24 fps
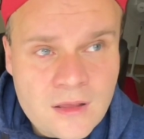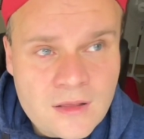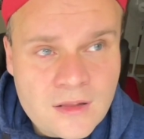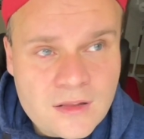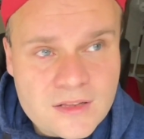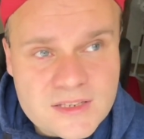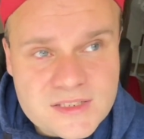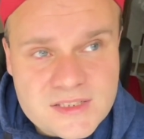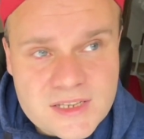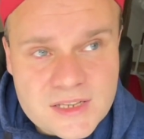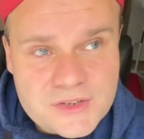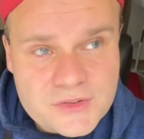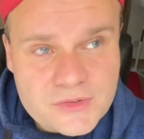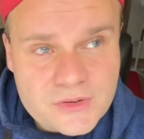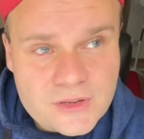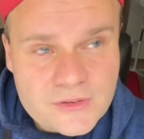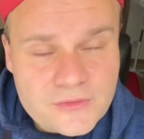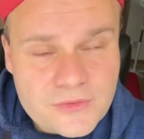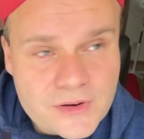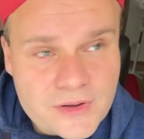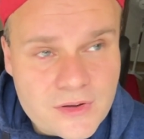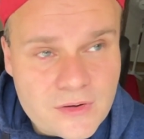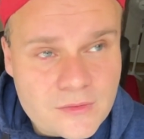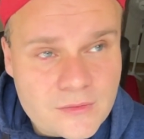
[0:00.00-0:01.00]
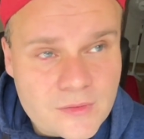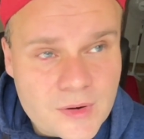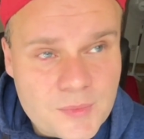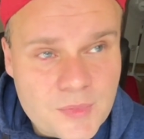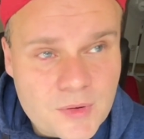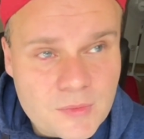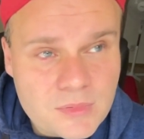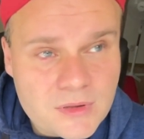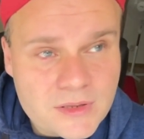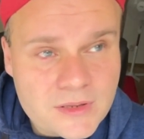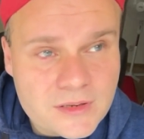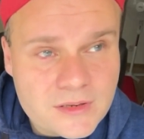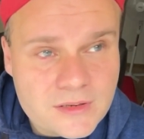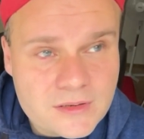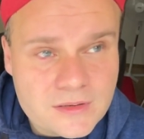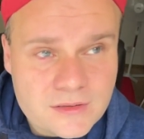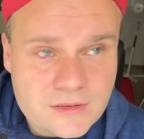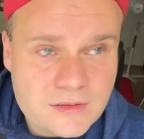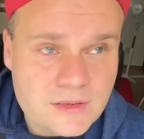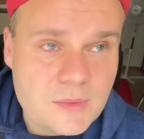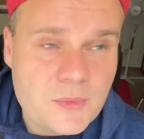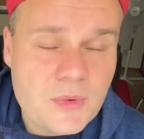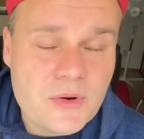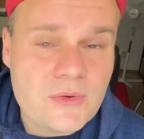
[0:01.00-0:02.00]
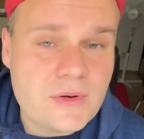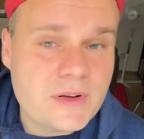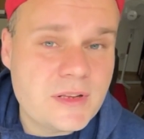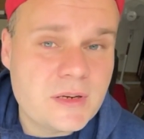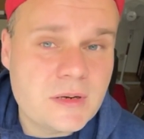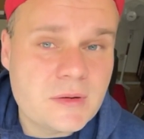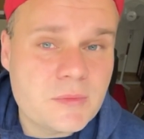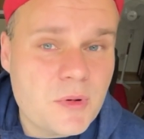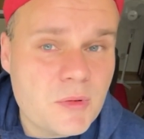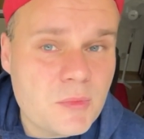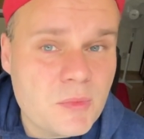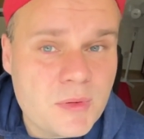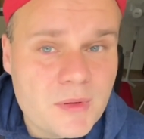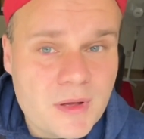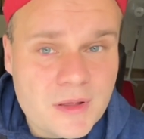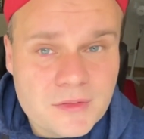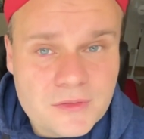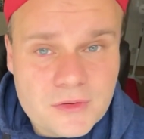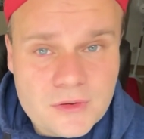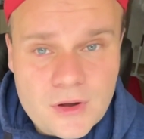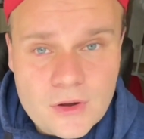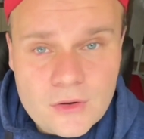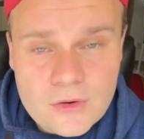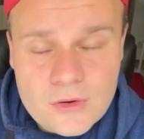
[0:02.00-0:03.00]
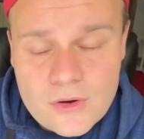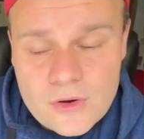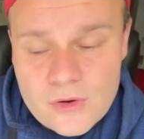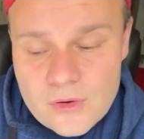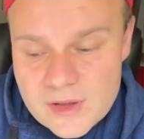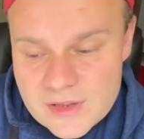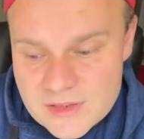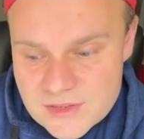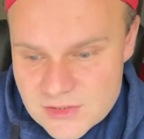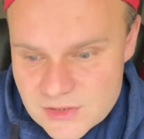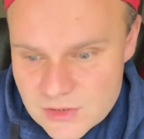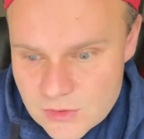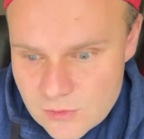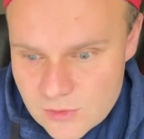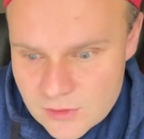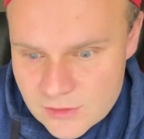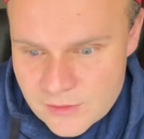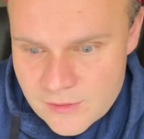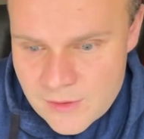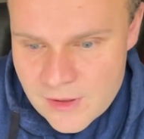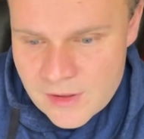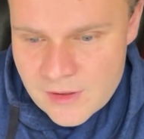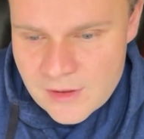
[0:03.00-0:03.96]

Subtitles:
the Central African Republic, the Democratic Republic and the Congo and so on,